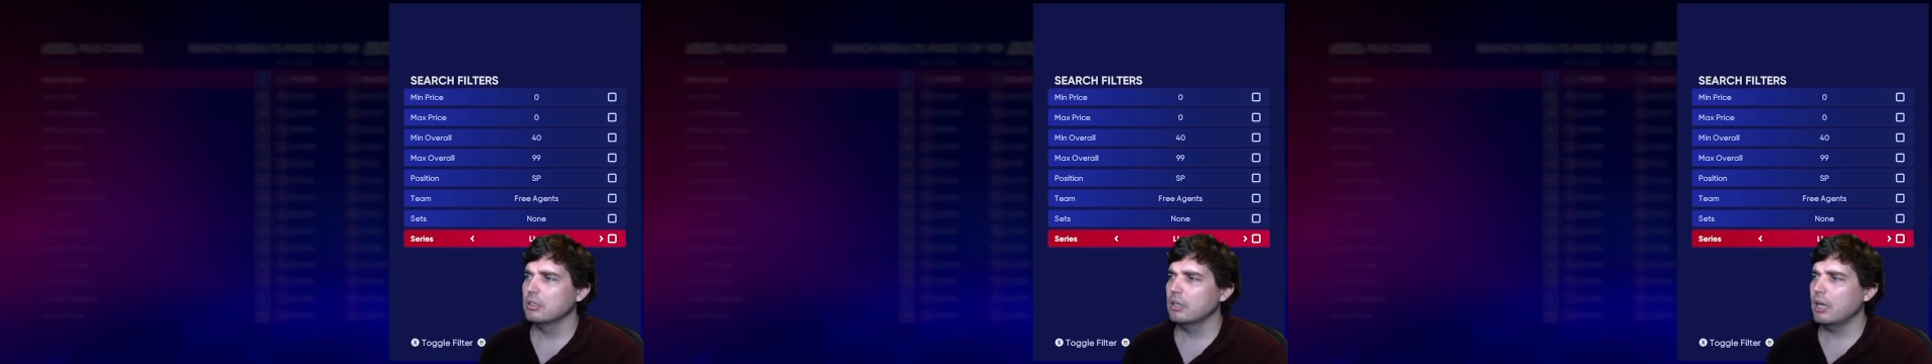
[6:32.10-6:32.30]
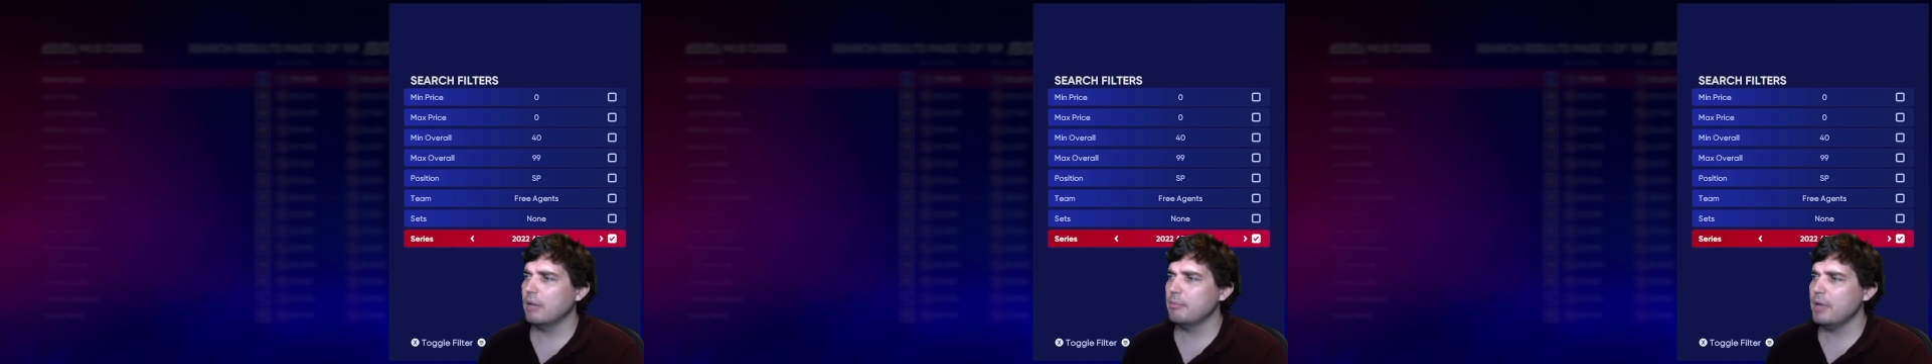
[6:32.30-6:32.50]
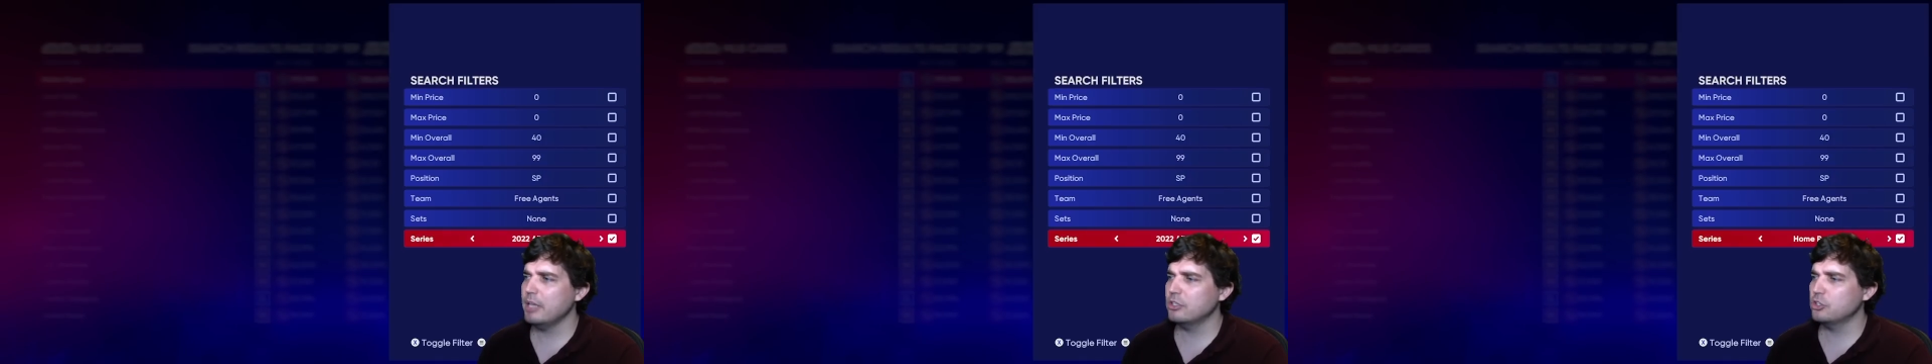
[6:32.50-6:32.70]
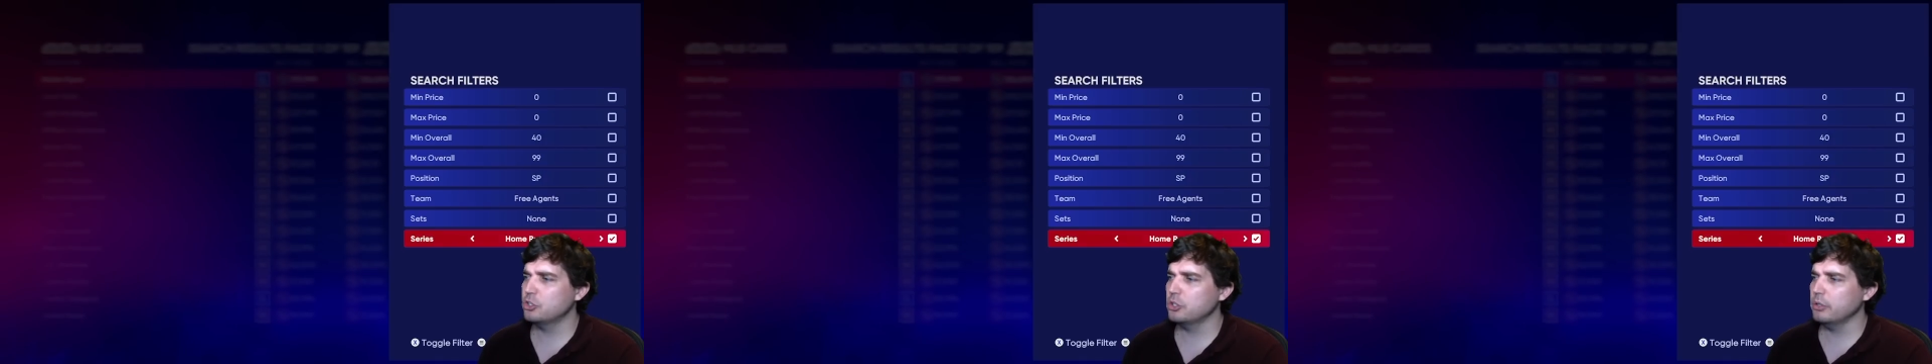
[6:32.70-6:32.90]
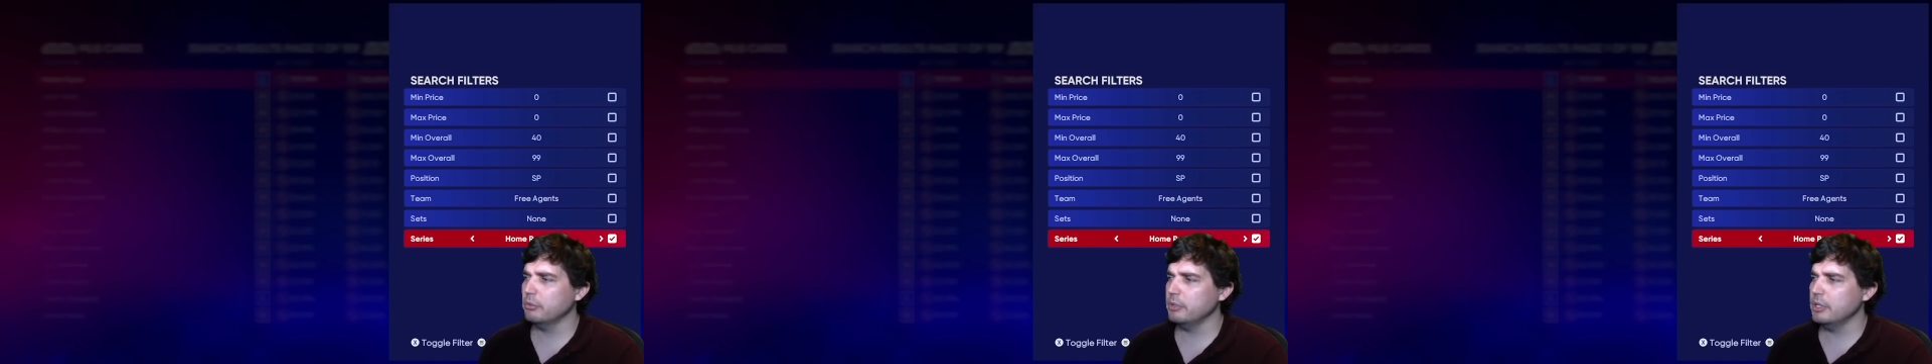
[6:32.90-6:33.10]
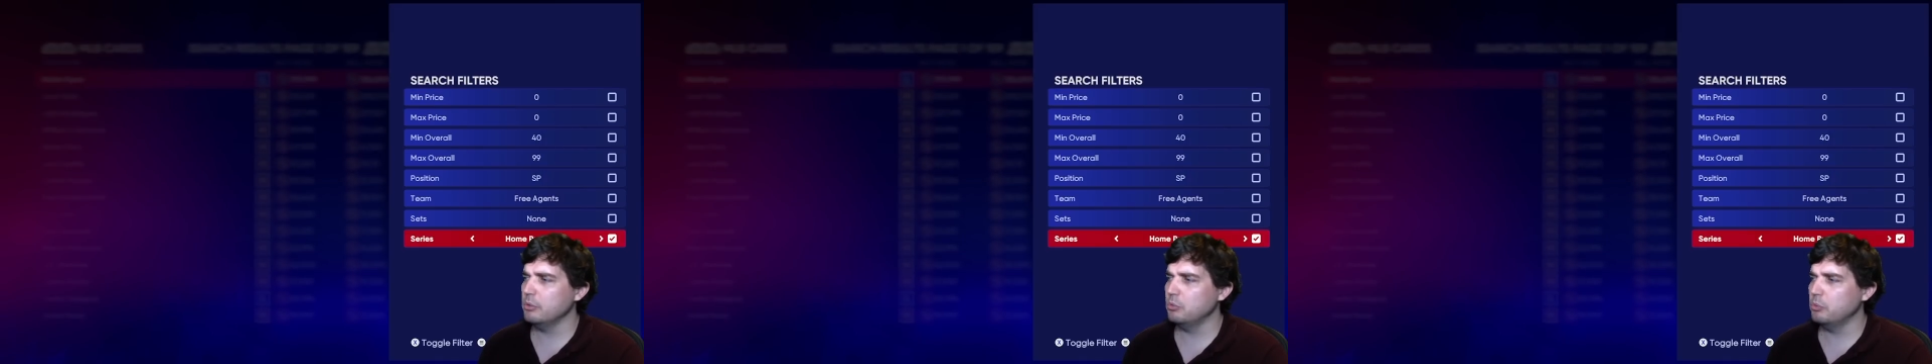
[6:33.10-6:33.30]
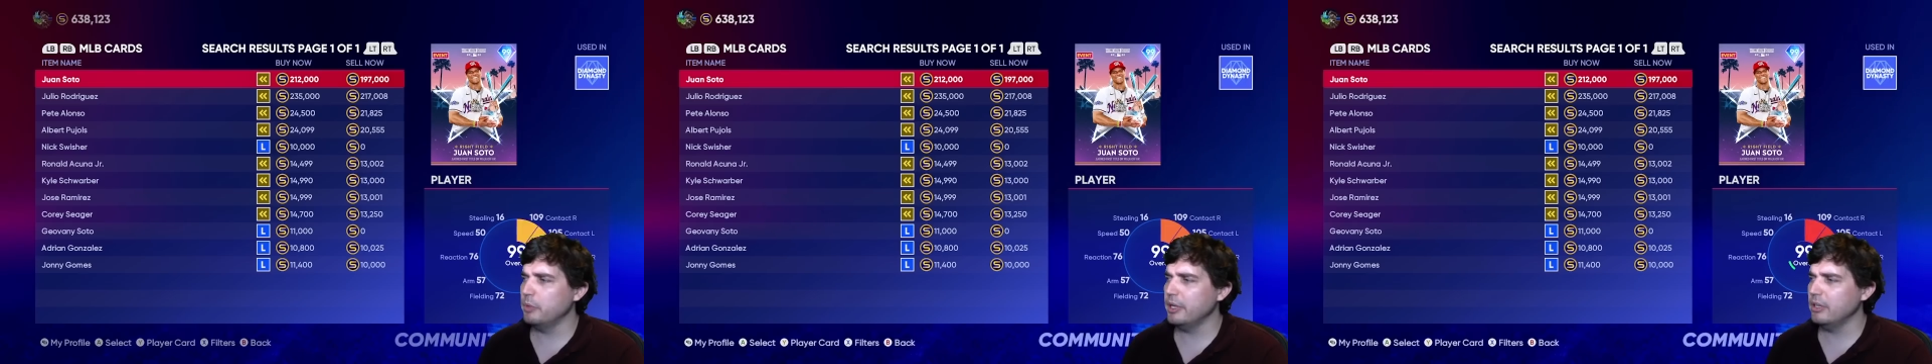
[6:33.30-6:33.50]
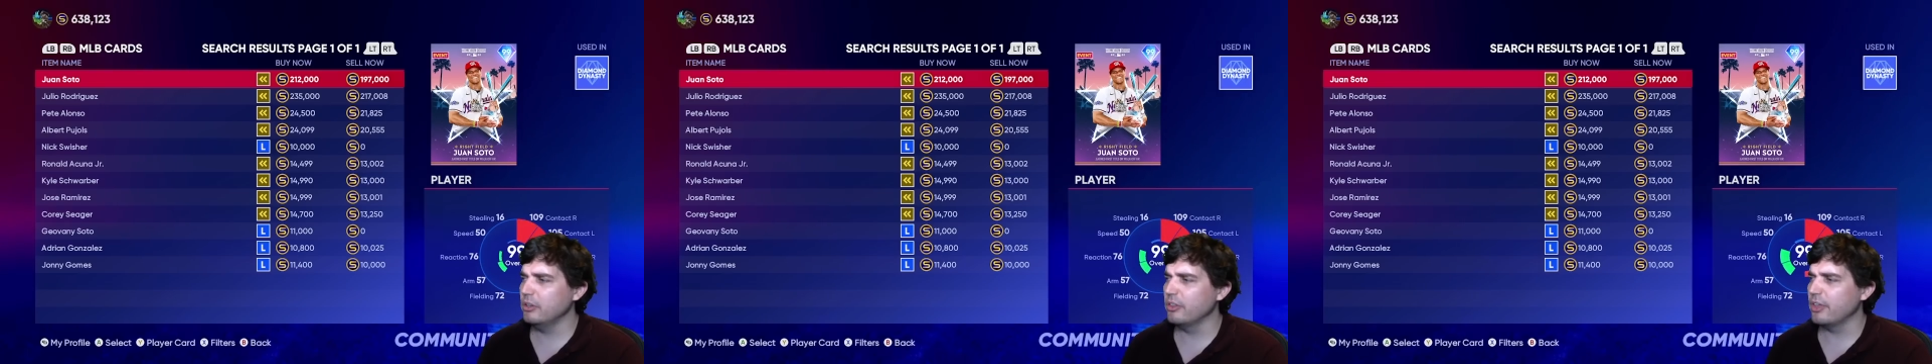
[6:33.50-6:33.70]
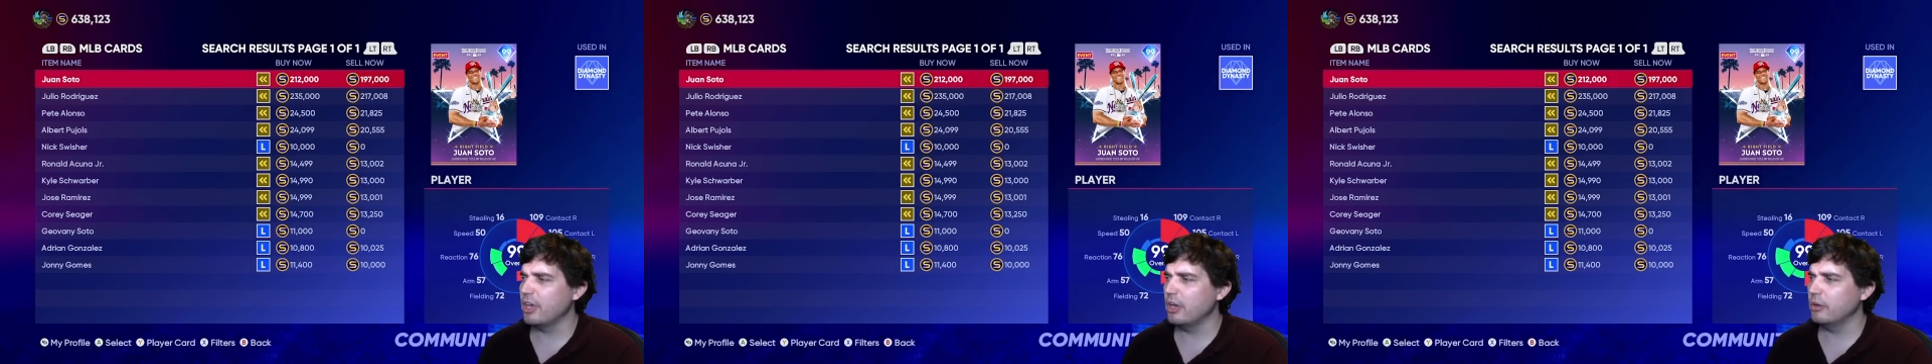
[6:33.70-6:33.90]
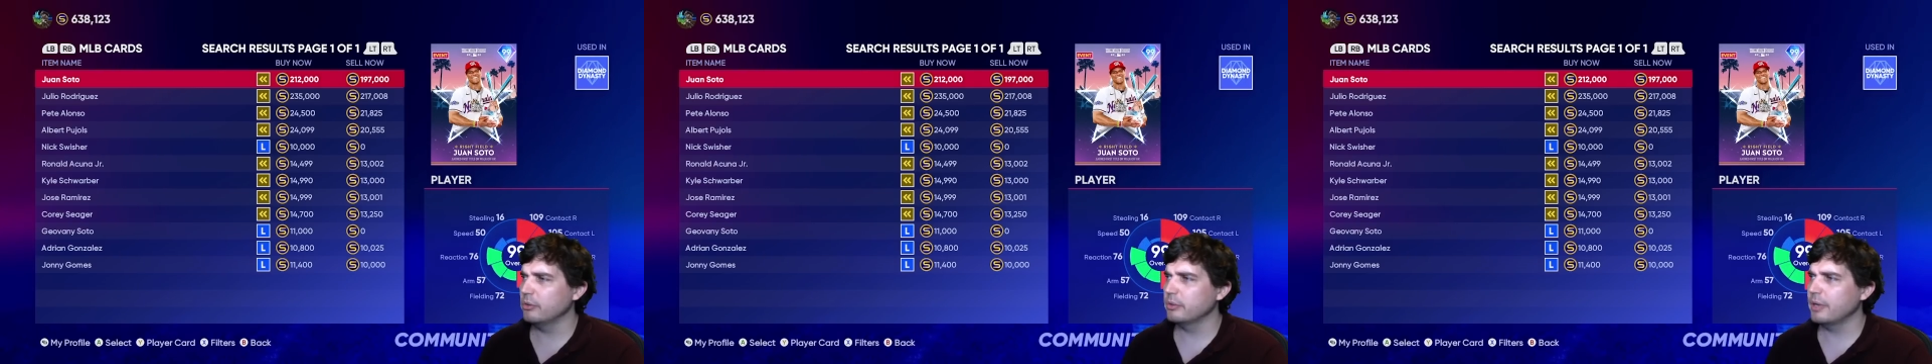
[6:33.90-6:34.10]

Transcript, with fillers: I'm not sure we will though.